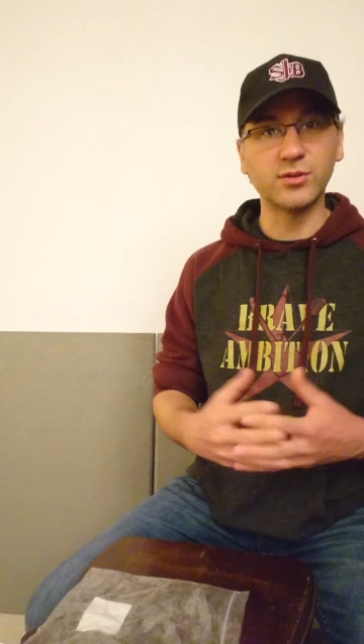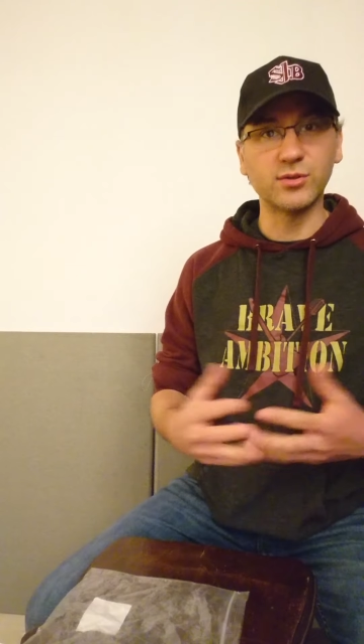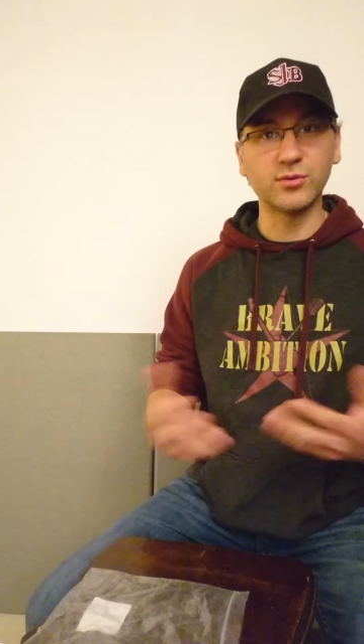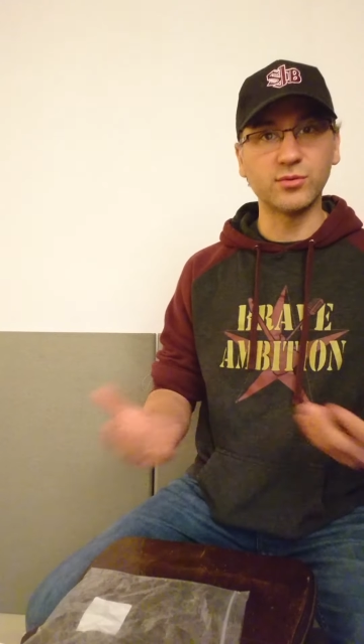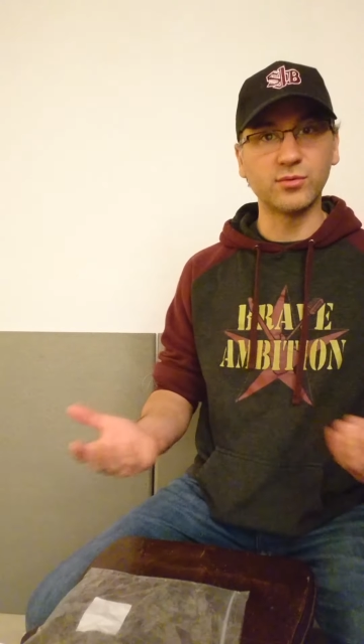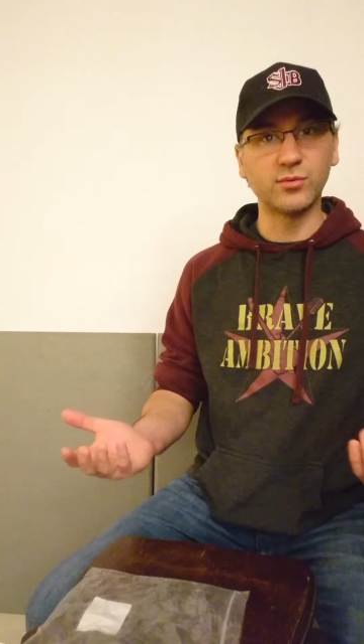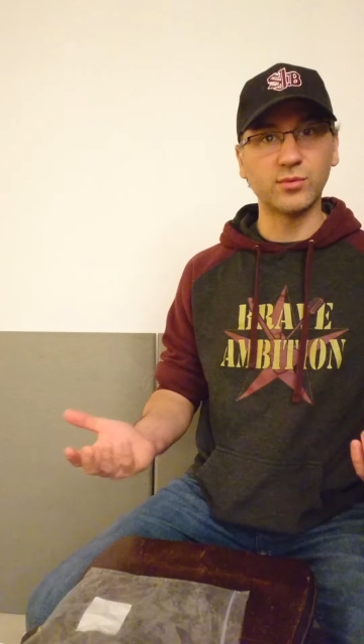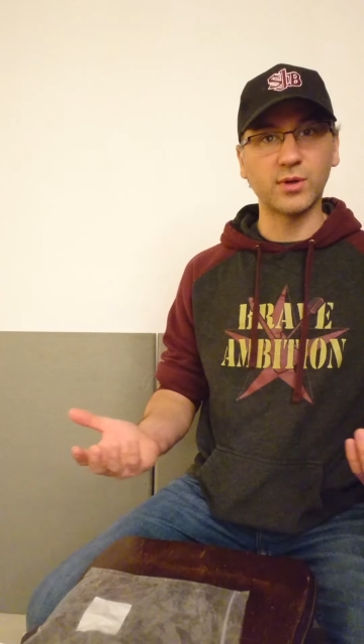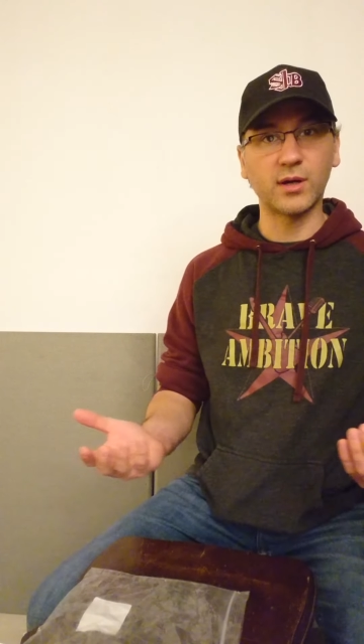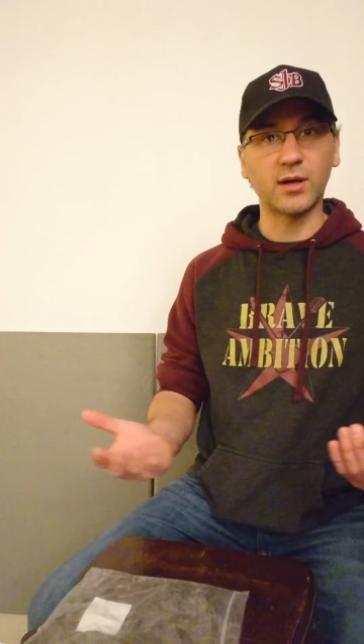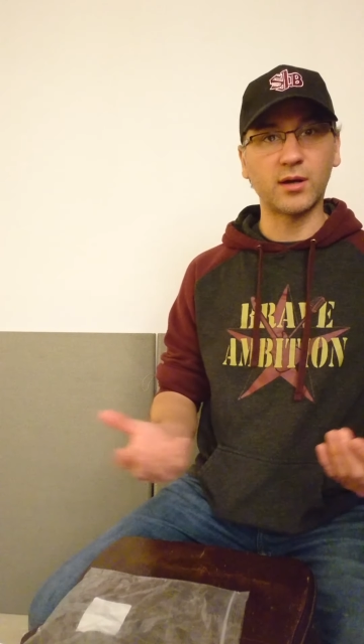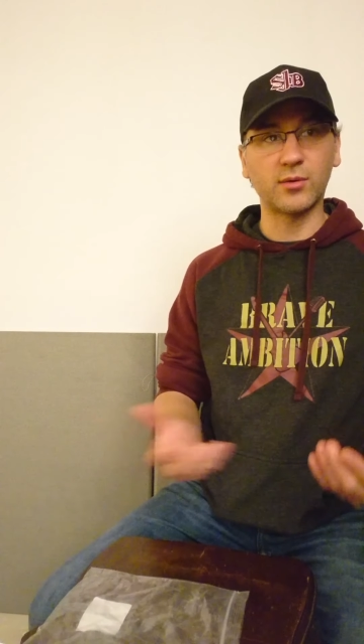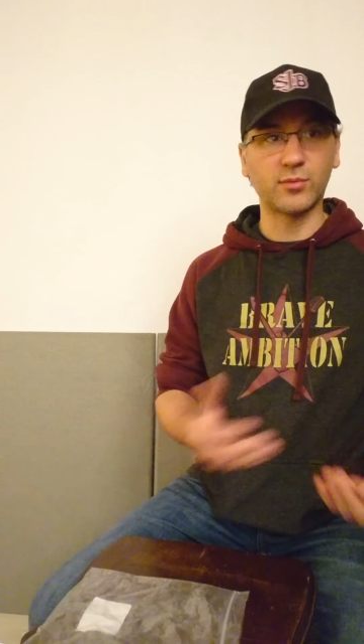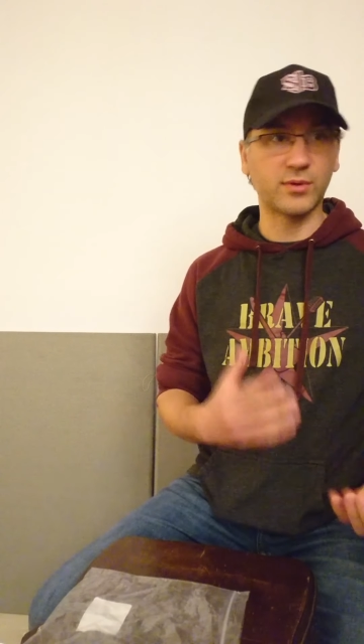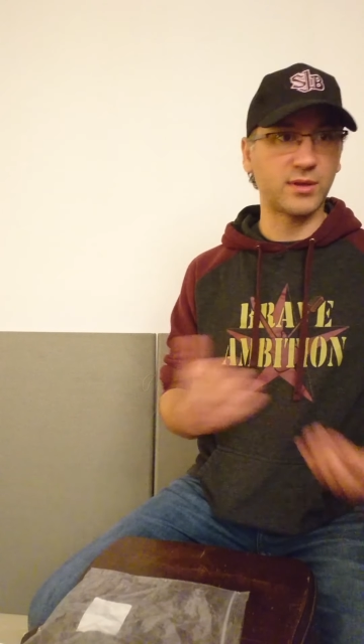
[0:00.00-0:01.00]
do
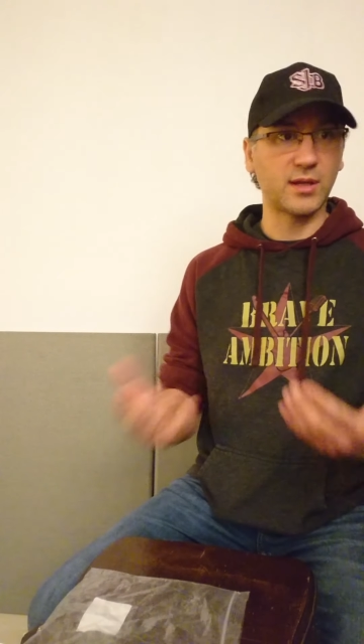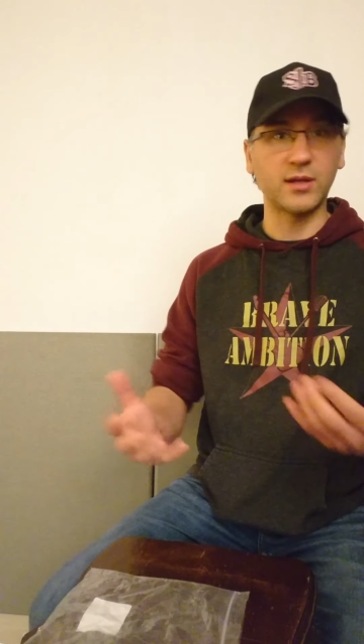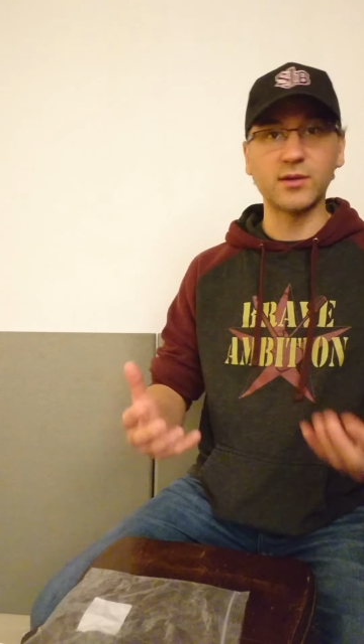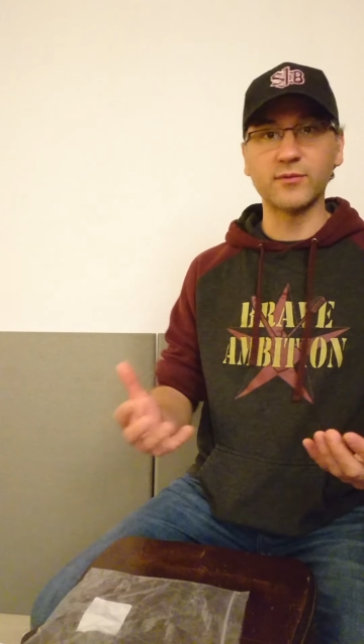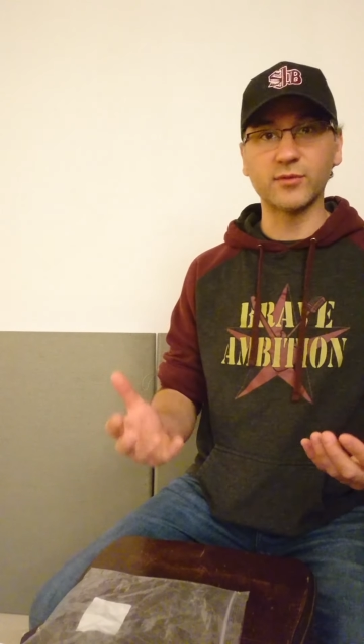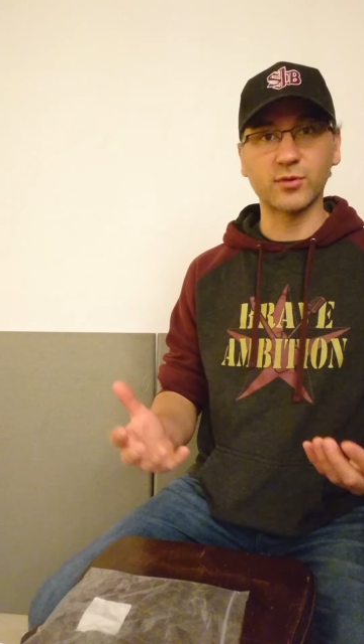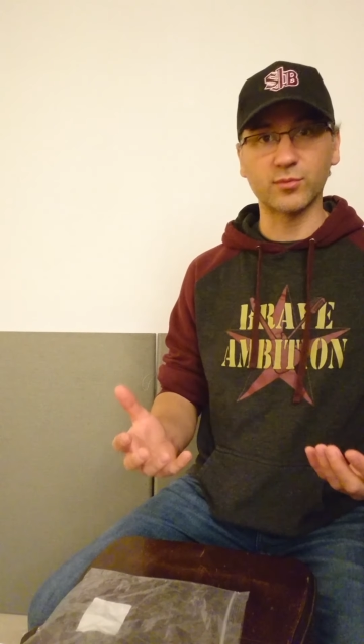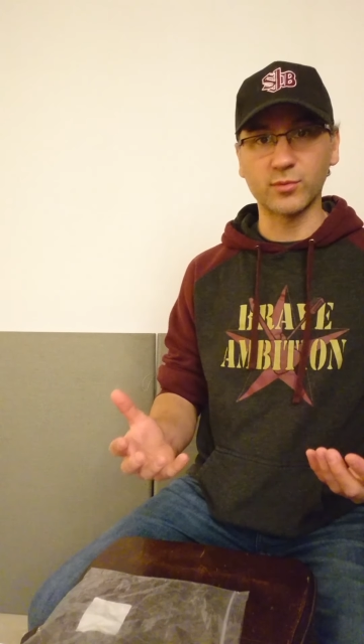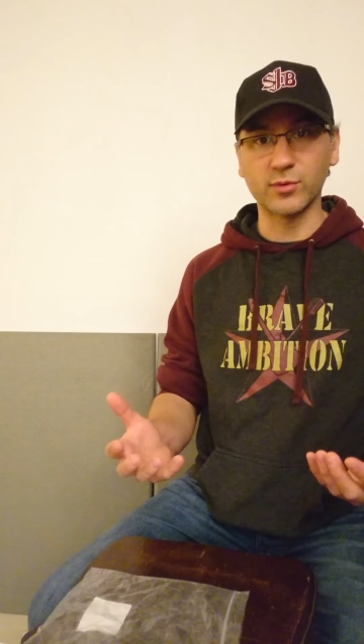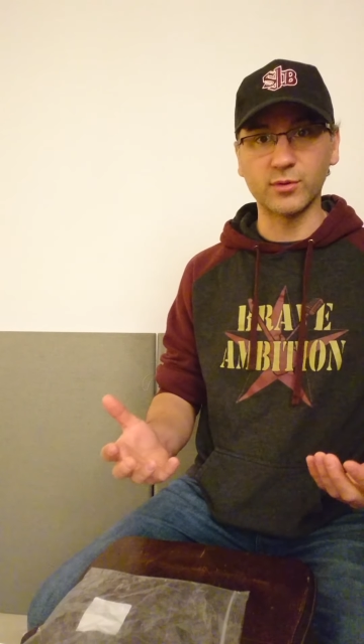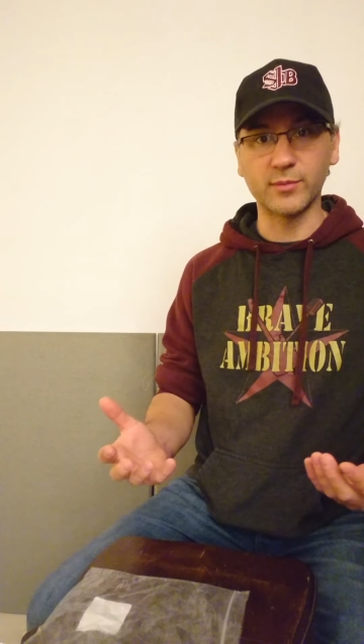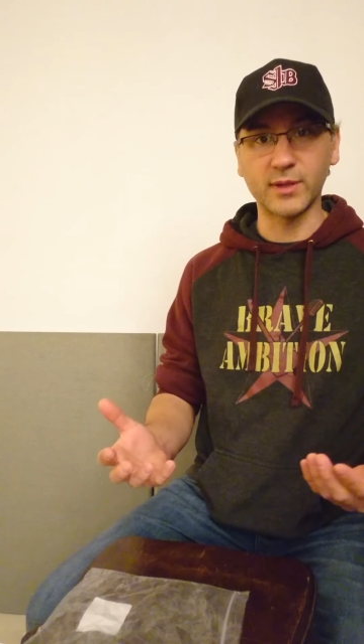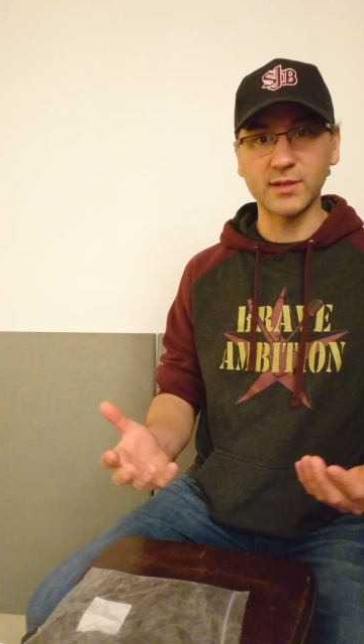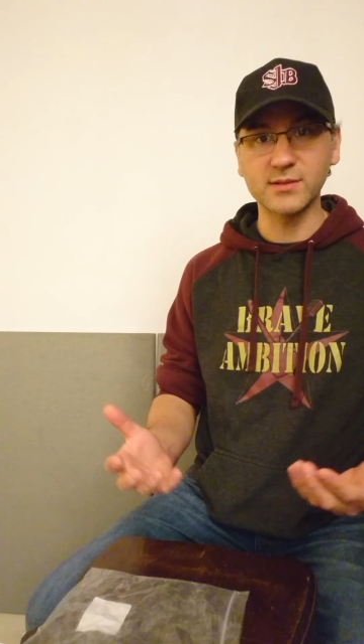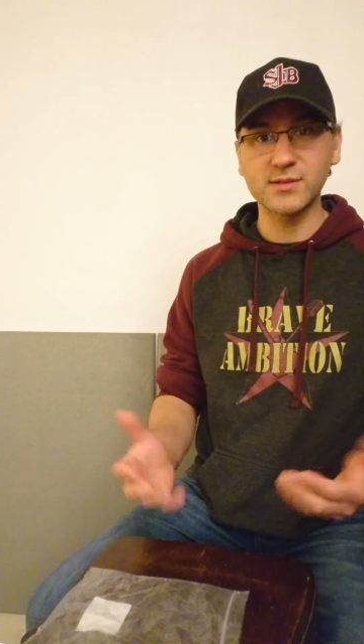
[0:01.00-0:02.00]
with any of your
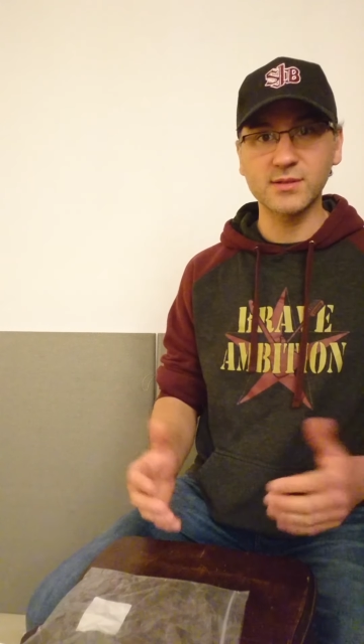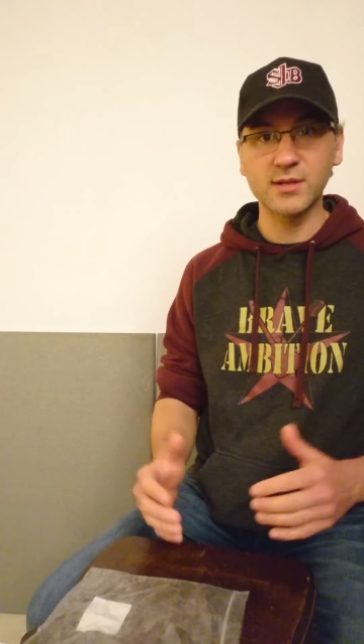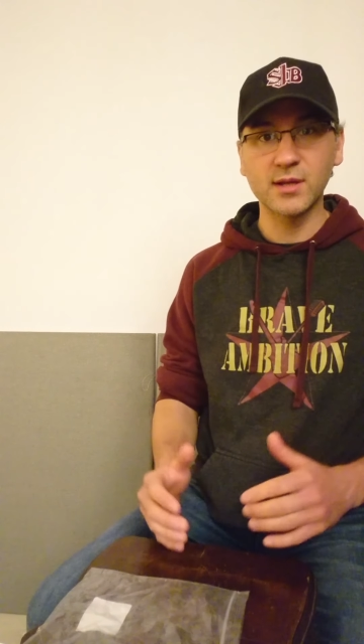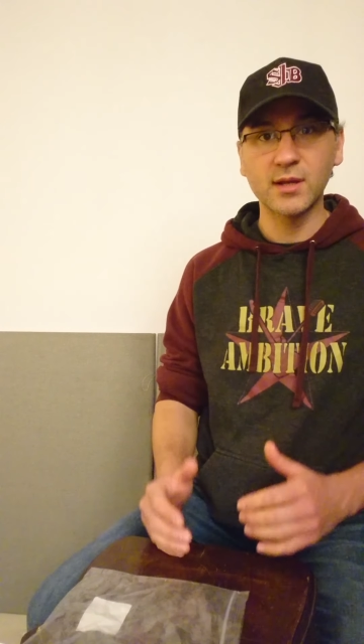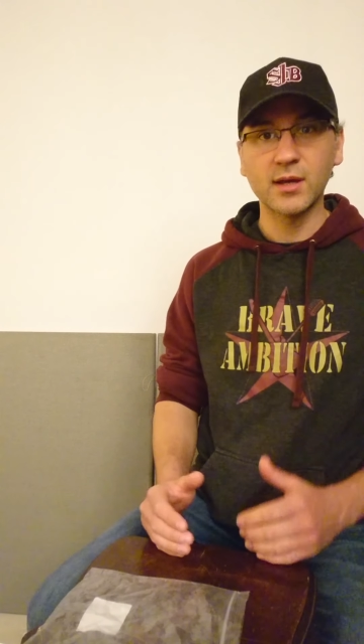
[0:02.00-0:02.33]
rudiments